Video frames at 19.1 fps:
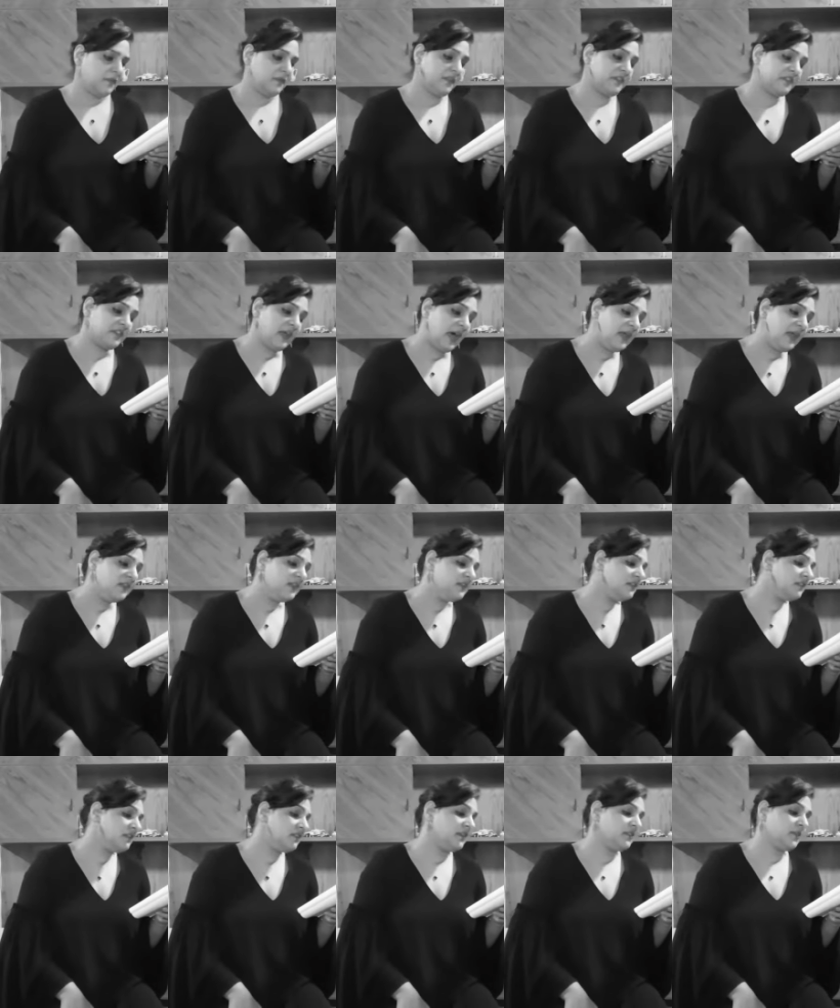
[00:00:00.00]
The
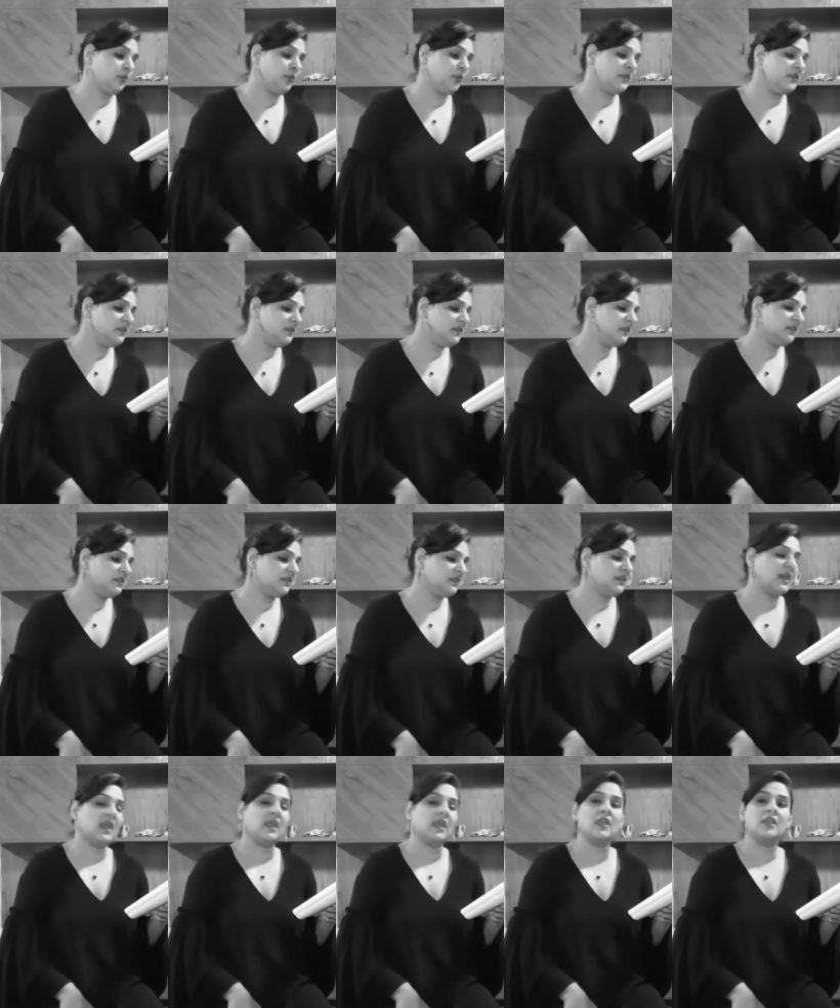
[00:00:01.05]
silence in the wind's
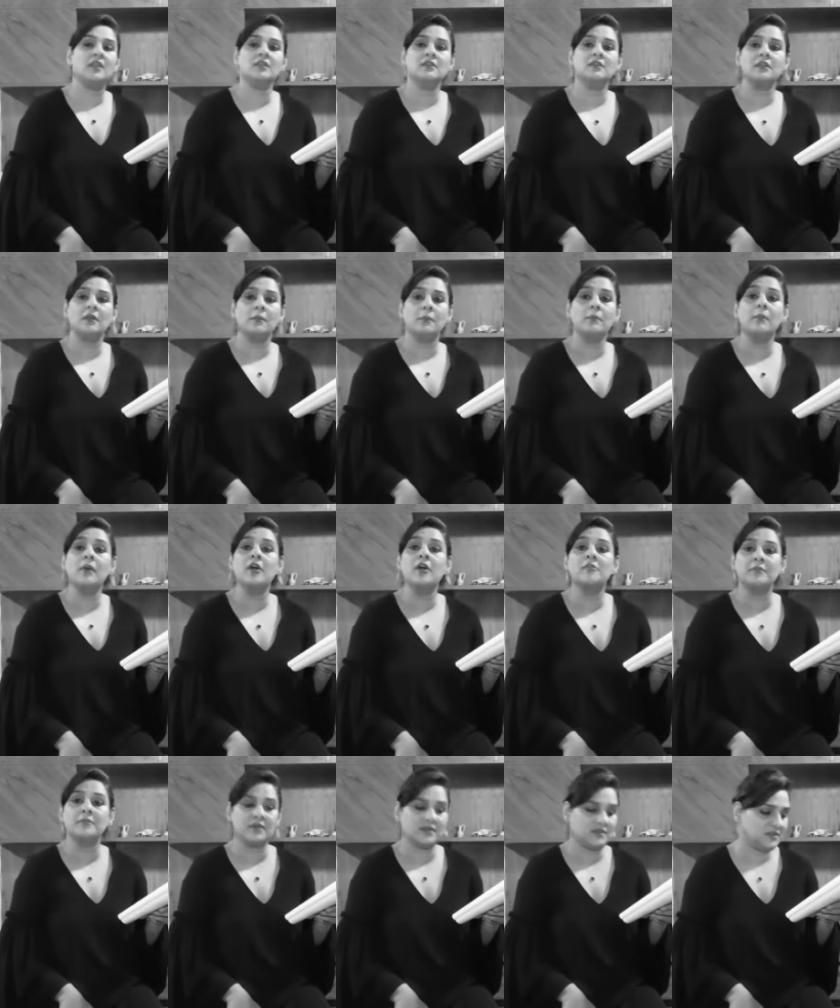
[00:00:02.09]
cane
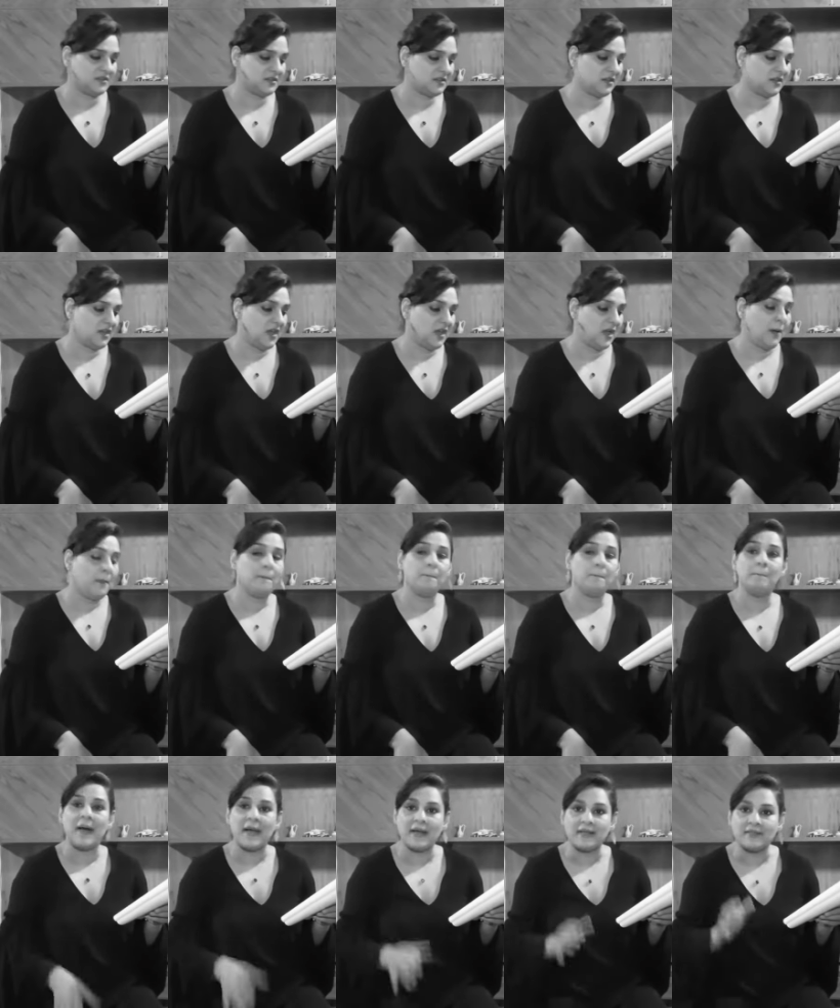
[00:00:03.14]
murmured,
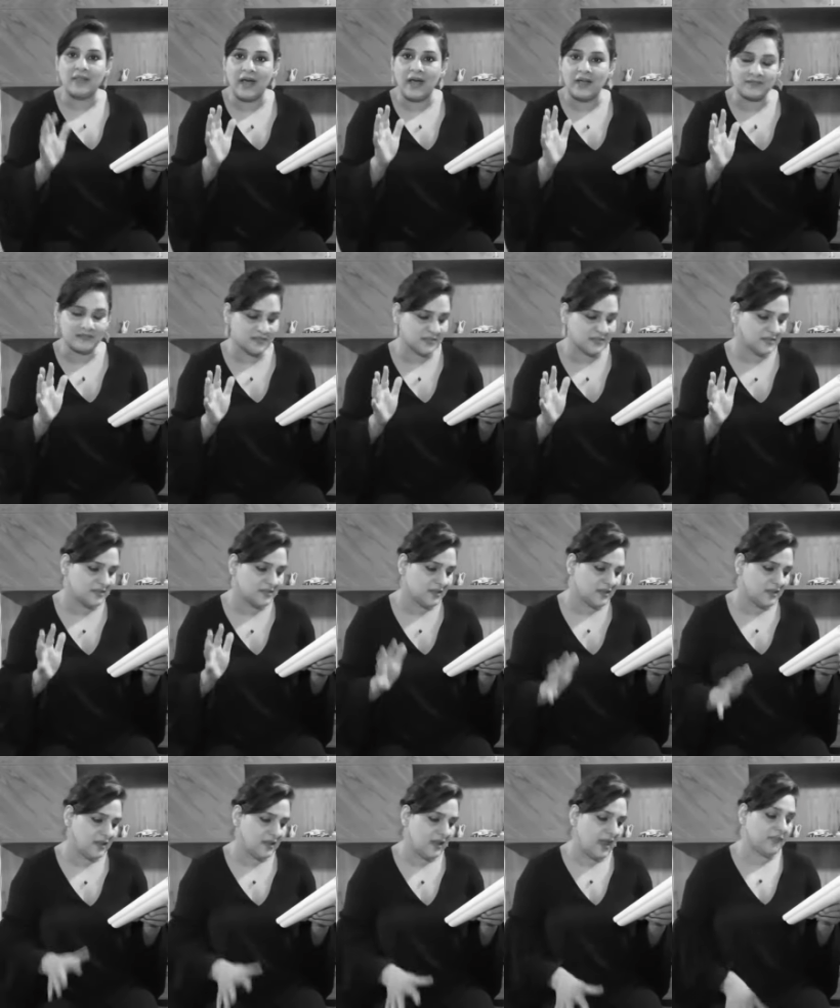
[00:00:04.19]
"Baghdad,"
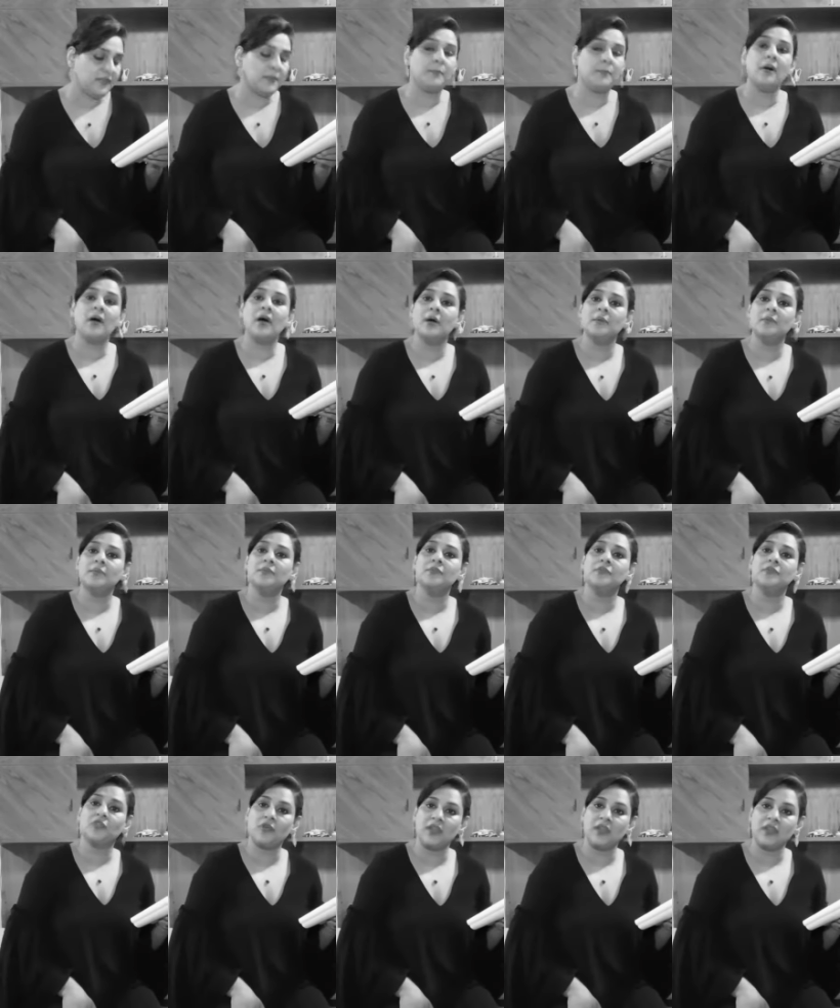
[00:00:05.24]
and the
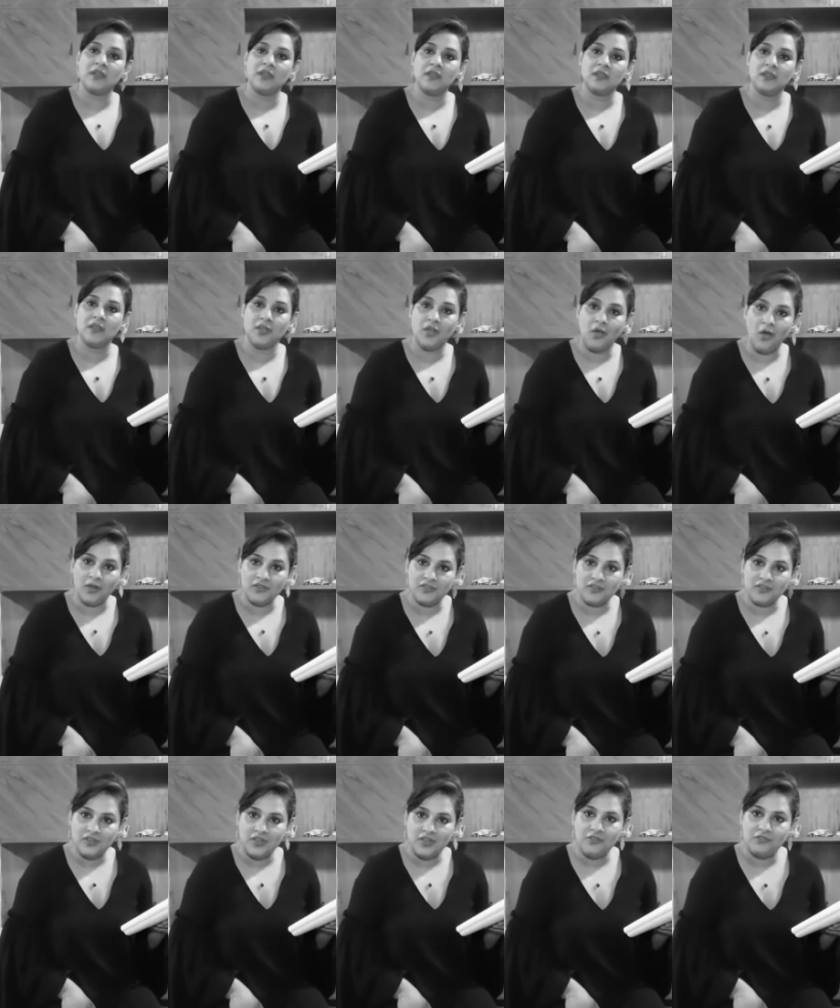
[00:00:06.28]
palm tree caught
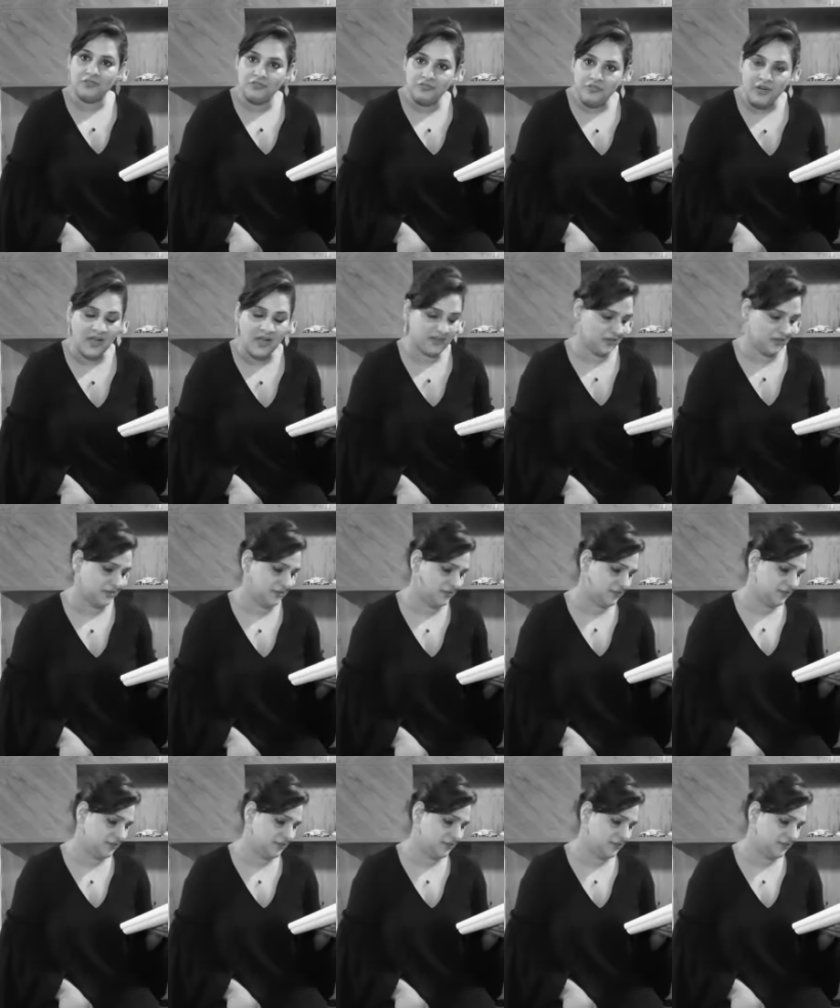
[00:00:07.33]
fire.